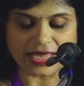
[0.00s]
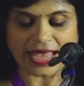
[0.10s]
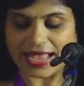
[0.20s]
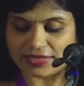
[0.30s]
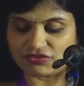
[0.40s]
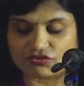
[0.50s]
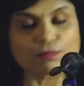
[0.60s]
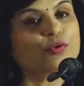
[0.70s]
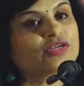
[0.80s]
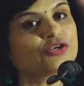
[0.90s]
and
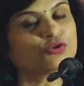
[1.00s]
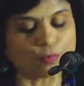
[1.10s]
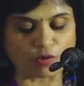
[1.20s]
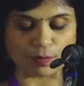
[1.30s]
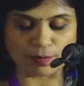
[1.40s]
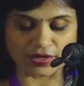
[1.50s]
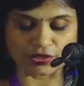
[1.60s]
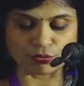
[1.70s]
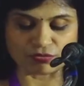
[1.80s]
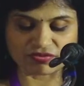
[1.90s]
put it to proper
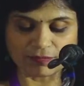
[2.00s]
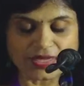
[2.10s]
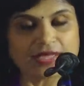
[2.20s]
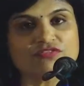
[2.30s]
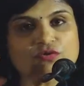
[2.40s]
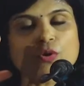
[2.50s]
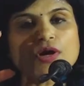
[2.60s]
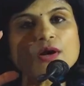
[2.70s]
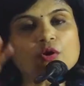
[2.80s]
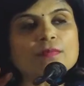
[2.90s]
use.
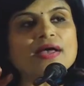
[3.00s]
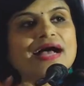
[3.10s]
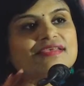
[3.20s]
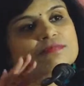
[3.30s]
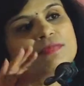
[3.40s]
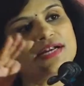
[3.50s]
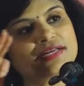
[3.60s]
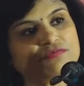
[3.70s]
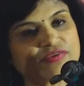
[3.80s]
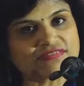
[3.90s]
So Kumbh has
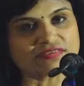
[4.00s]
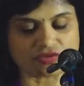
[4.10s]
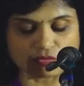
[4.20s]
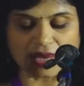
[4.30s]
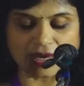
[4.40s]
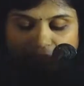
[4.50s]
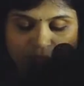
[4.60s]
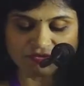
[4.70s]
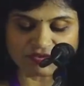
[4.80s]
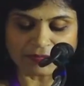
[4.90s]
multifaceted
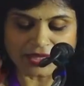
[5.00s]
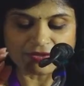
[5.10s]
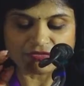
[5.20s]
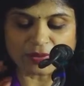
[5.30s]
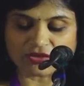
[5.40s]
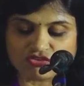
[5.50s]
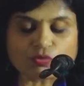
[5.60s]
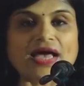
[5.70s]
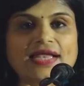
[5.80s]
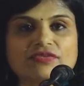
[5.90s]
values:
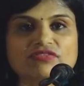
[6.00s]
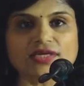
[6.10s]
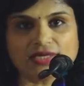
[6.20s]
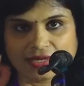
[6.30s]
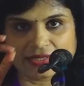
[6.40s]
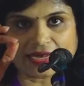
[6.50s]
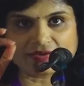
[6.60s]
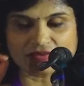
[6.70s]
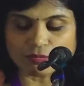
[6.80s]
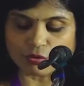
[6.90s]
spirituality, that
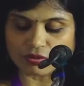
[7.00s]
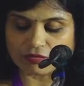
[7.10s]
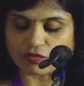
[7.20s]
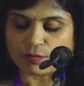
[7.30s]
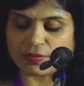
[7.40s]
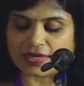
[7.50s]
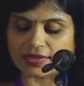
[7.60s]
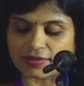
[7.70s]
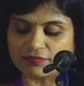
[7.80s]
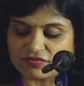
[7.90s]
is the motive of
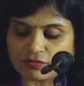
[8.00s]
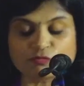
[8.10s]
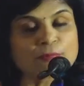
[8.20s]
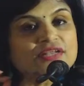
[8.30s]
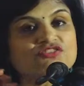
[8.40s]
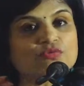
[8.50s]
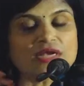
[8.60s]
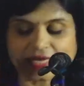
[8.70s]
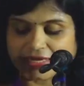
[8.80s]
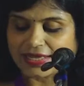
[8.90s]
pilgrims;
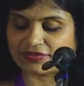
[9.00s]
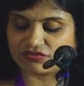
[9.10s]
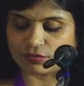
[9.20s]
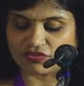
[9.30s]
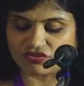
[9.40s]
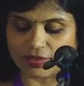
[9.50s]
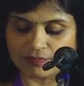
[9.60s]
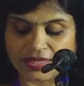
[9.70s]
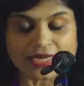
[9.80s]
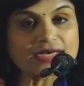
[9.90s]
spiritual connectivity,
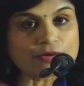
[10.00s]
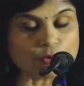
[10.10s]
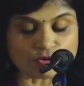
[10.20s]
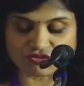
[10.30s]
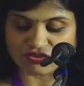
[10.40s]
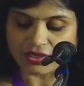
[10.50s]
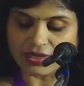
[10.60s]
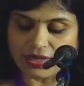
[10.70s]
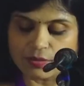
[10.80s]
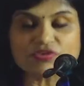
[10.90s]
devotion,
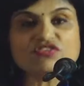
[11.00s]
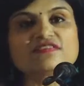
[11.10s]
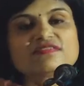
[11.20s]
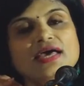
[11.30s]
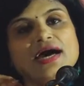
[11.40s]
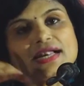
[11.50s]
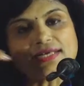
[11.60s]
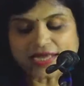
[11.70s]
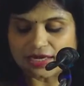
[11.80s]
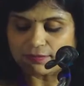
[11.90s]
which is
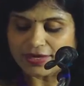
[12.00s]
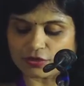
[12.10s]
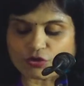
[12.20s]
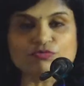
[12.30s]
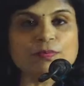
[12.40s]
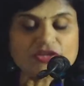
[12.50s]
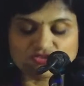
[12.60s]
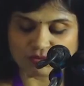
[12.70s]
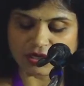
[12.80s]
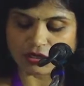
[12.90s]
attainment of
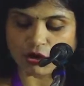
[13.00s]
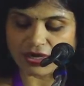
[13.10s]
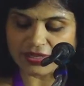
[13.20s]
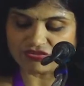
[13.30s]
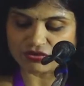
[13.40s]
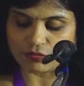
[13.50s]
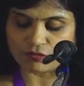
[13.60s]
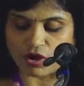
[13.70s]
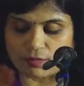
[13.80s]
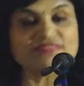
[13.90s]
spiritual knowledge
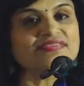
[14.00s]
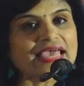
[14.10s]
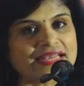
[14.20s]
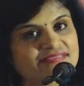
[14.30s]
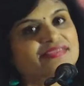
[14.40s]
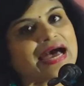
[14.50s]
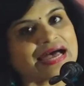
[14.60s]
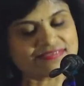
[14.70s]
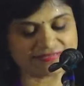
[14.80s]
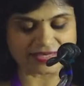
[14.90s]
from saints
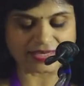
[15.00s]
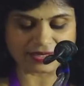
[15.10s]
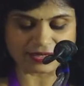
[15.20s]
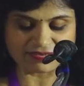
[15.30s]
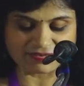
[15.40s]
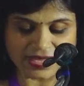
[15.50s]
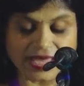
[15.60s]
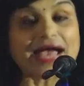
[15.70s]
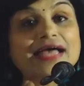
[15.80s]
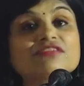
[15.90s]
as seekers,
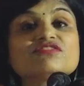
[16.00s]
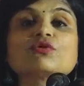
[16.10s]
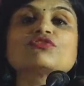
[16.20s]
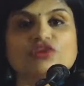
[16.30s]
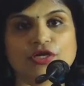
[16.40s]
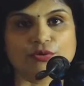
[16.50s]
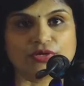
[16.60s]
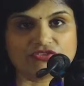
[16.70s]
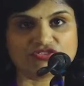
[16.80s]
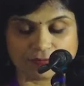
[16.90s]
and social
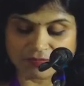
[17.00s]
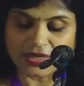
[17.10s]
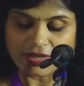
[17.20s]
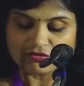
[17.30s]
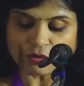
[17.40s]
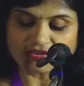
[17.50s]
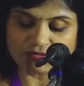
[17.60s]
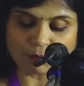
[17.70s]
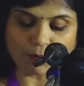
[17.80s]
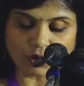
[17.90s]
unity. So
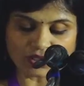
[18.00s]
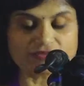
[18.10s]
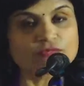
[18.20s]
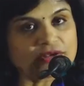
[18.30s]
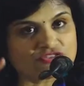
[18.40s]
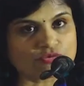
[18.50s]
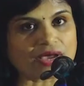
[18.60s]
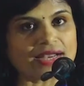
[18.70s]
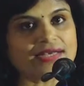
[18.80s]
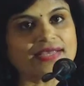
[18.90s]
it's both
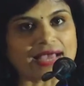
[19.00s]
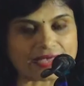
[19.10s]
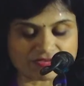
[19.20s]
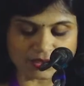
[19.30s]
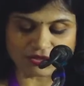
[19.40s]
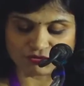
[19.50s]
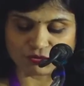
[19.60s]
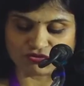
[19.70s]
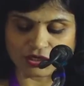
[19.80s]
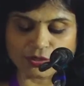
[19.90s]
spirituality as well as
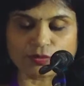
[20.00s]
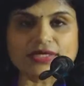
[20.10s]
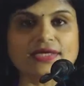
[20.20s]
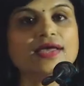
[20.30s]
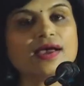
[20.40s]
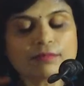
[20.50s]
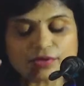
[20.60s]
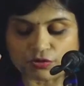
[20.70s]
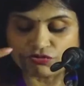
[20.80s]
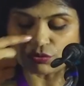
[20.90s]
social unity,
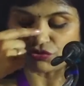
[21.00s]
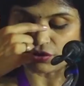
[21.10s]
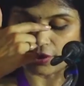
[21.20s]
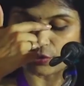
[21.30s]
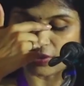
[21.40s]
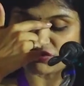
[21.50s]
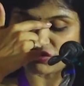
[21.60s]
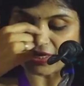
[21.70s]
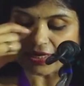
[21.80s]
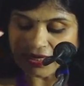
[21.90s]
because social
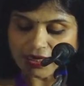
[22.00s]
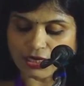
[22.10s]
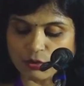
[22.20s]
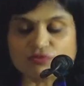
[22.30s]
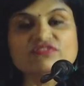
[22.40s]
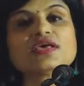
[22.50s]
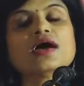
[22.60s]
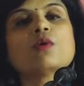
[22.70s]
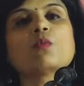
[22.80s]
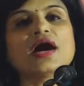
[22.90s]
unity includes
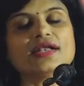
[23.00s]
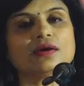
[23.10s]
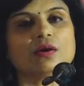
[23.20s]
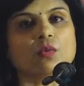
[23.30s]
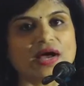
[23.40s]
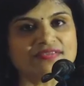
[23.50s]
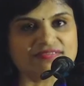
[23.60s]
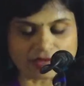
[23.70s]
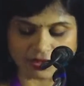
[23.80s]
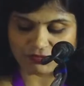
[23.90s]
one
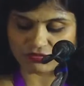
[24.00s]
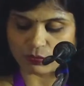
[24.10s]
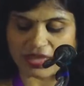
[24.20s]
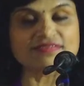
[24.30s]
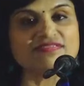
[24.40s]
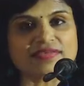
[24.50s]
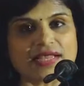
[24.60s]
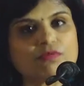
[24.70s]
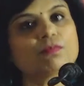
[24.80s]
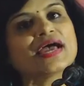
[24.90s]
serves
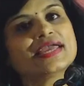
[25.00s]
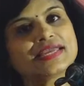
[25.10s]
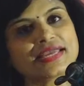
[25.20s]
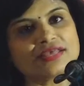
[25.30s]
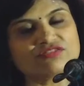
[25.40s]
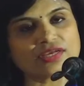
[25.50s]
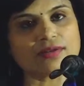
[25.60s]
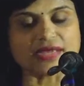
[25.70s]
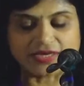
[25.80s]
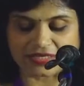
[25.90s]
oneself by engaging
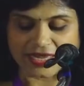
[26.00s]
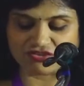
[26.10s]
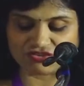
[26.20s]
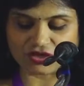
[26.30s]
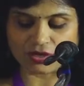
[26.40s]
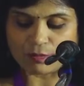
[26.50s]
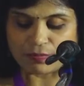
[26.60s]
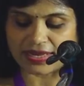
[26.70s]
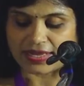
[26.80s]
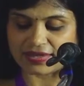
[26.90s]
in meditation,
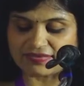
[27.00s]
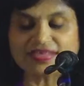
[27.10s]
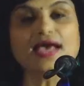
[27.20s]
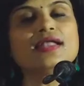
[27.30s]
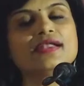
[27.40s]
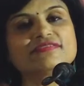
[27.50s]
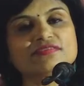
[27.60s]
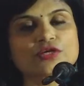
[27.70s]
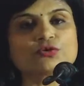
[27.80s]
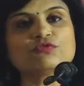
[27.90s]
prayers,
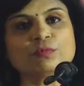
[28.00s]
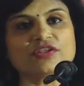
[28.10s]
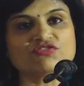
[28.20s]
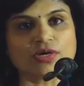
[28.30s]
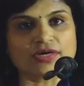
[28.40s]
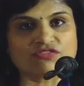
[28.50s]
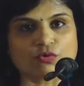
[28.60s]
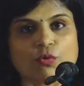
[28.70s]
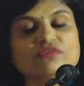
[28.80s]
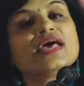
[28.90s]
listening to spiritual
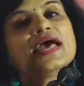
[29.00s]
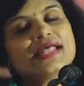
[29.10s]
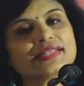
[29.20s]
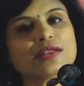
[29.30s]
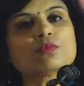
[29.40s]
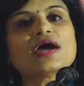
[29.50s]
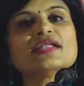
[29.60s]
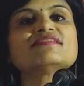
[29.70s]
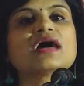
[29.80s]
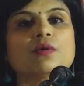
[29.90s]
discourse, and then one
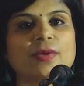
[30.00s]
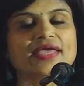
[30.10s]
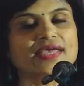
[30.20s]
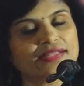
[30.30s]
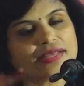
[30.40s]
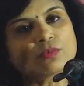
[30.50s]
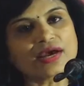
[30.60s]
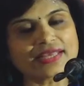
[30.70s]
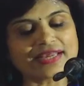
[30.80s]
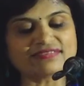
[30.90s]
is awakened, then
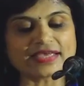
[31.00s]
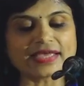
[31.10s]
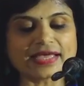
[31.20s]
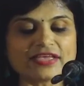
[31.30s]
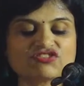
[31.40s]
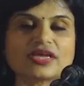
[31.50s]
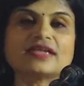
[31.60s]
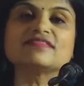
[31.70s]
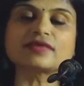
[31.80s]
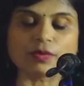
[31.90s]
one gets engaged
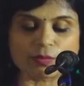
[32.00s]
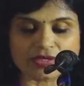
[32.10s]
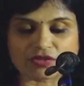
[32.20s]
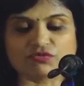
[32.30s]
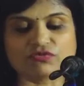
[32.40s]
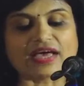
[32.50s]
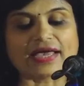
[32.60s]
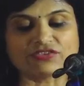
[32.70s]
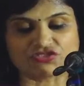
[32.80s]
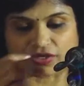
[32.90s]
in serving the
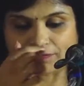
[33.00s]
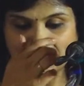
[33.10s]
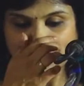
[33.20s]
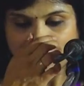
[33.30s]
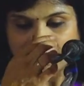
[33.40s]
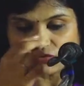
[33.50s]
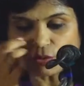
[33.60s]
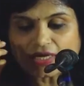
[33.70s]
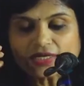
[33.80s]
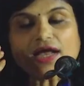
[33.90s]
society.
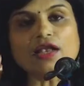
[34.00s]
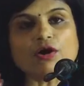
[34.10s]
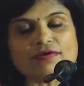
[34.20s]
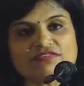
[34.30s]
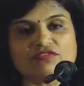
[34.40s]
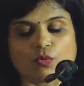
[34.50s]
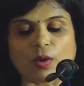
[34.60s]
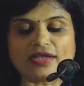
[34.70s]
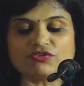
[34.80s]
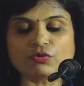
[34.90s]
So it allows
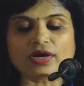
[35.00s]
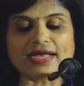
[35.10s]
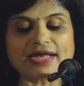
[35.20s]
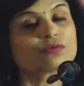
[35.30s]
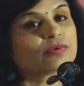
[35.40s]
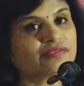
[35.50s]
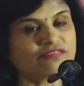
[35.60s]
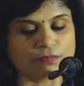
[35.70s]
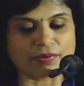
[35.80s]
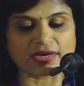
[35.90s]
one to connect with the
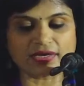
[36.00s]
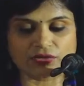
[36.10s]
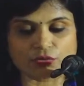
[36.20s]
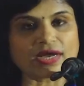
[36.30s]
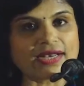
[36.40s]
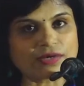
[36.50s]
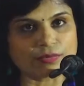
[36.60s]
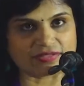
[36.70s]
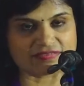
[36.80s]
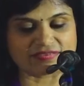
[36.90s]
spirit, to connect
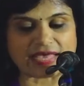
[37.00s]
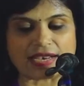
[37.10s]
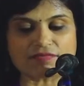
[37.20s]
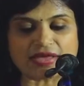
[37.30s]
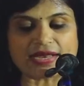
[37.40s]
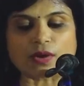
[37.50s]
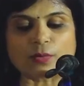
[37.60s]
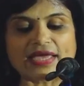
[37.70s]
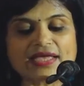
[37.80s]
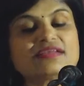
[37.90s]
with the self, and
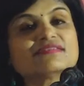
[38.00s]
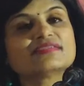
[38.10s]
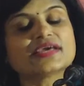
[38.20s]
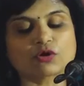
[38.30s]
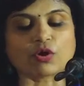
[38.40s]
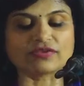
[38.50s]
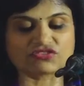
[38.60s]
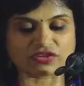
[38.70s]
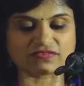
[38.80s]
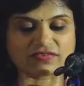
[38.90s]
awakens their
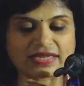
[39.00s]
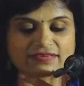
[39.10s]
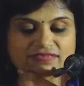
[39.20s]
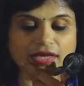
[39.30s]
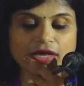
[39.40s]
consciousness